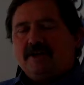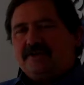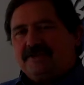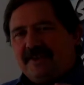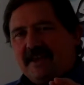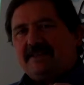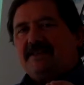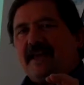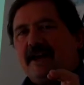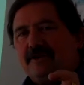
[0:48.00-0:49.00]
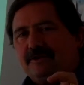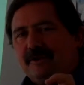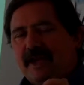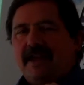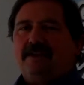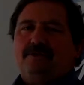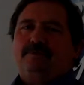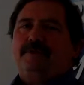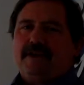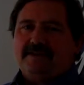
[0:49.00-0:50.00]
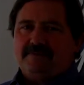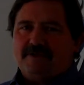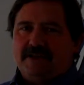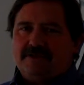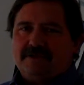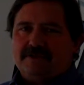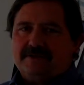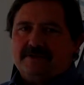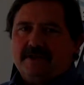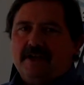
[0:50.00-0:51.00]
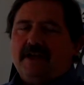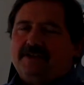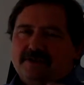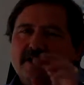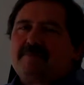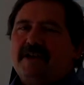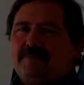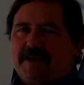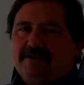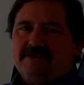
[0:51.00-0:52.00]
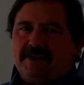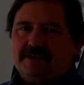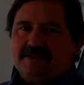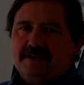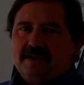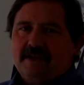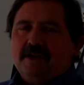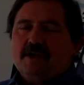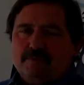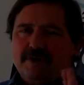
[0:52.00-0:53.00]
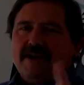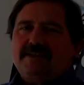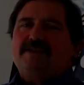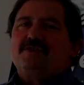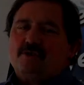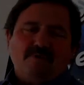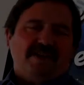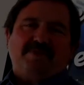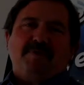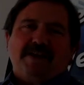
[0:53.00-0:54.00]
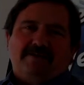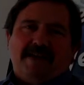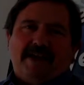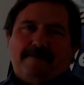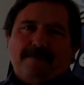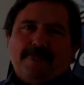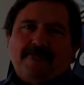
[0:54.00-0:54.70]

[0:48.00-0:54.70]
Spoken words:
Because that's how you handle price objections. It's not about penalties. Price has always been around.